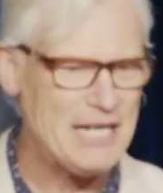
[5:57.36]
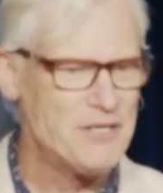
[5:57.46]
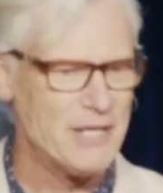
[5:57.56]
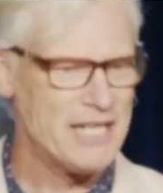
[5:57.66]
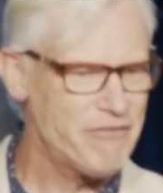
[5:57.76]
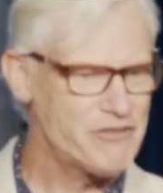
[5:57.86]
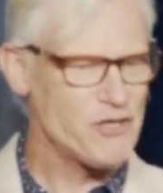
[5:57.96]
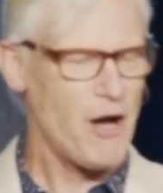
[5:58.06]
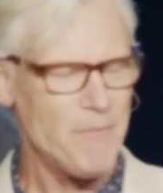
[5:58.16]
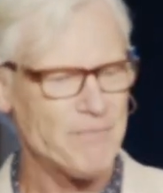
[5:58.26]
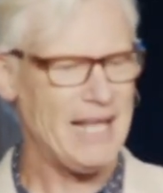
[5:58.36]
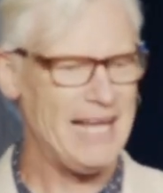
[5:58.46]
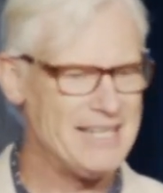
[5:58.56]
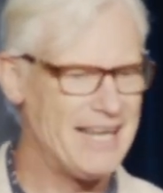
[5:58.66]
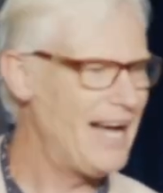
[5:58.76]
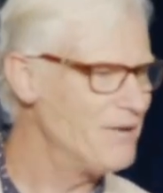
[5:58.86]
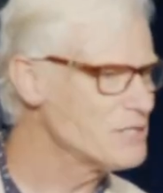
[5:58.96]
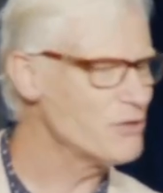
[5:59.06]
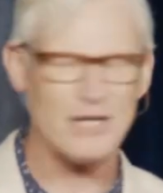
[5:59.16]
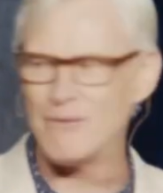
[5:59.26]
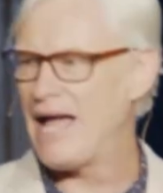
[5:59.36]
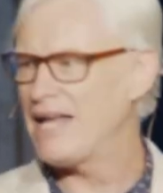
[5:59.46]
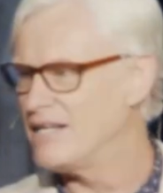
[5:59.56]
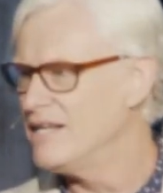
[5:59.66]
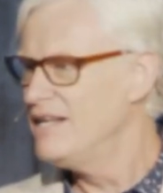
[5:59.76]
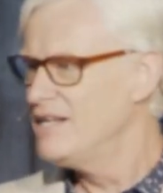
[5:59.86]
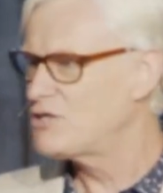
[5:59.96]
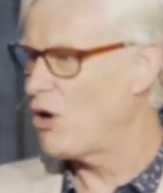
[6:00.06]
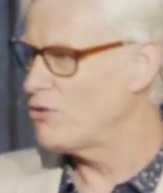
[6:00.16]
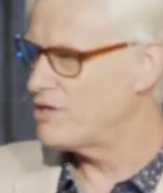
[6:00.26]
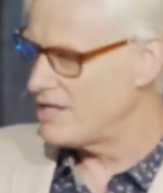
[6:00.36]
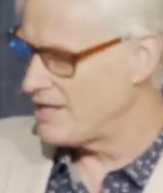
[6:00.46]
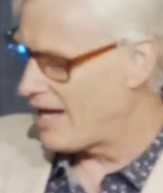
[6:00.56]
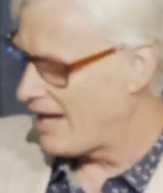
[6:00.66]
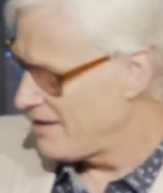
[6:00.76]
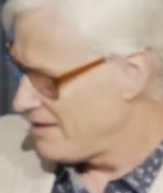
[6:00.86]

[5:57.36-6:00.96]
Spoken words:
into a gift shop and was looking around and told the